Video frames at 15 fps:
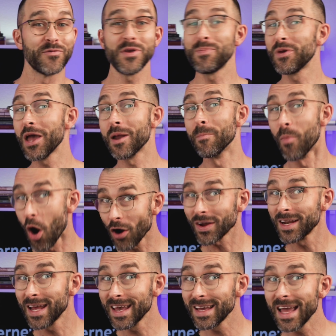VPN
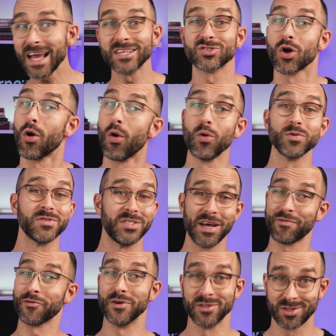marketing is a whole
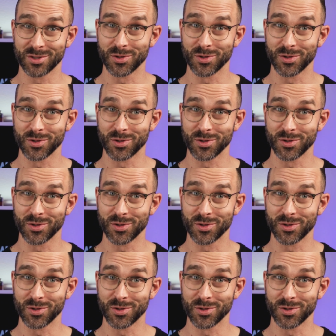different